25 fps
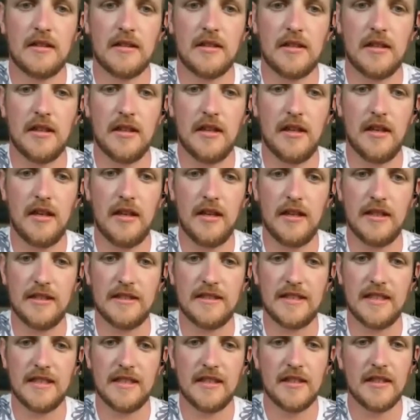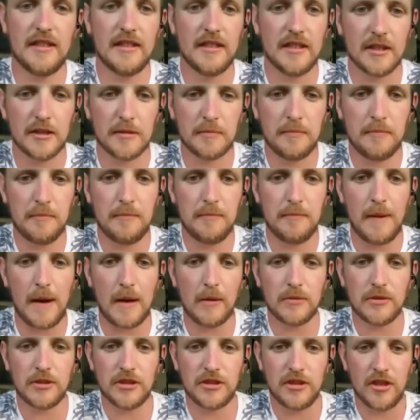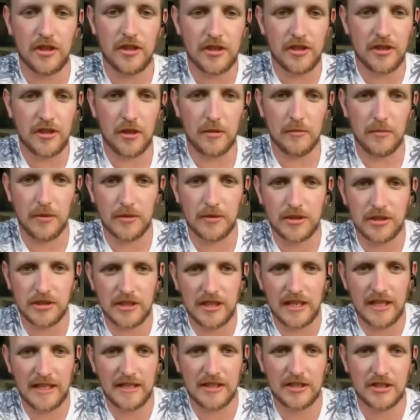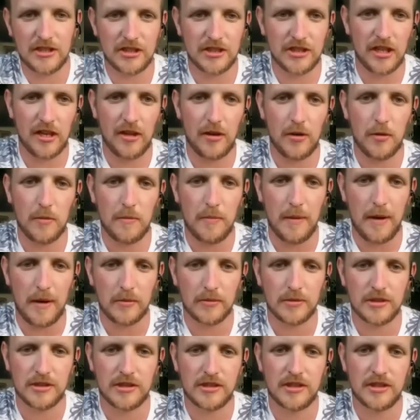Good. Just bouncing on it almost. It's a nice slow bounce.